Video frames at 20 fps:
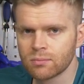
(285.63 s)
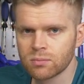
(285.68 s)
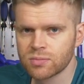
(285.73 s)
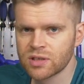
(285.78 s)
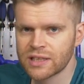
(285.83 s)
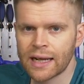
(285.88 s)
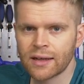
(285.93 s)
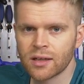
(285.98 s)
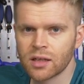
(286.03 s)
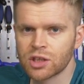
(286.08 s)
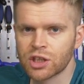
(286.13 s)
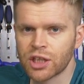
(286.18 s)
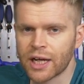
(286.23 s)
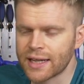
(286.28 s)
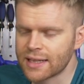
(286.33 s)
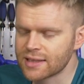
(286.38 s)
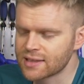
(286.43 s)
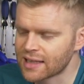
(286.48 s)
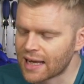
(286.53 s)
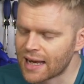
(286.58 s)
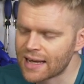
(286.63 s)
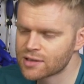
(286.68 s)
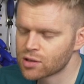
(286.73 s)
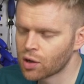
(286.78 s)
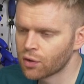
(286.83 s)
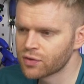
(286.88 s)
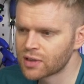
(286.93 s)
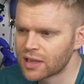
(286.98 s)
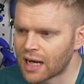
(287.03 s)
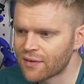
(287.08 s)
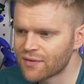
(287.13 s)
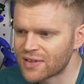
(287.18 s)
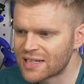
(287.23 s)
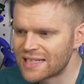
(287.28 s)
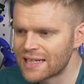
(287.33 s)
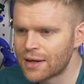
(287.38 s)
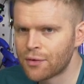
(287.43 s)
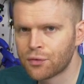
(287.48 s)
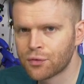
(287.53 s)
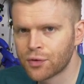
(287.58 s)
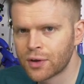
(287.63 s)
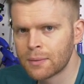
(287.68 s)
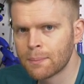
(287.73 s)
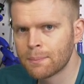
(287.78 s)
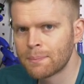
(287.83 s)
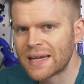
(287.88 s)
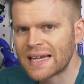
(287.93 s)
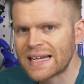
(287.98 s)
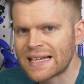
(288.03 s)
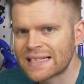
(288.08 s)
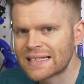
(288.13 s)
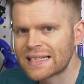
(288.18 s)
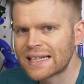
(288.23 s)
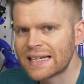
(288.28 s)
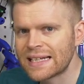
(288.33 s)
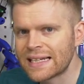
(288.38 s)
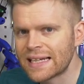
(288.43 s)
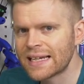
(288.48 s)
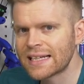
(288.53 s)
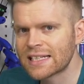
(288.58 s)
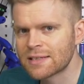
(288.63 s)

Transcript: standard chain sets often have a different BCD